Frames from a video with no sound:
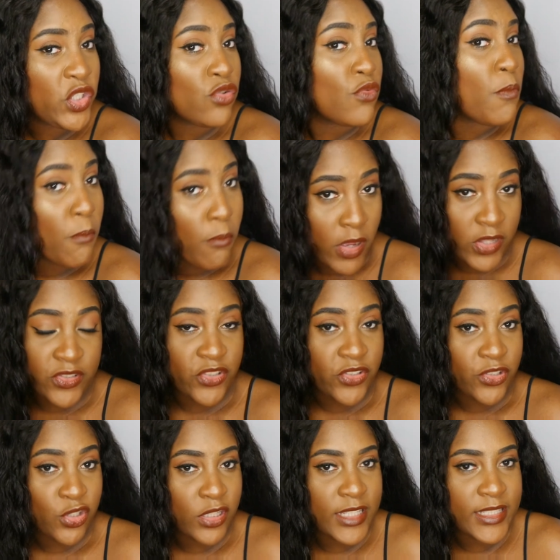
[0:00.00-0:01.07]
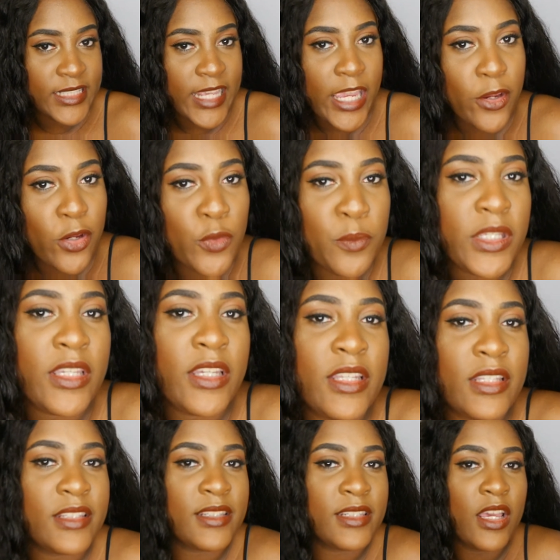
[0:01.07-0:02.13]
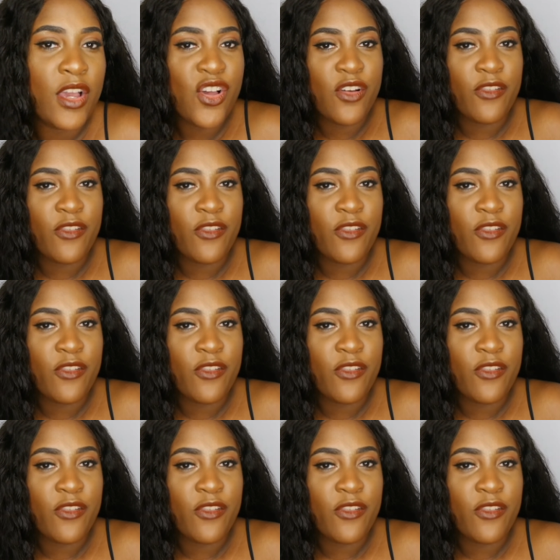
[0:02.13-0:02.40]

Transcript: do much to this hair, because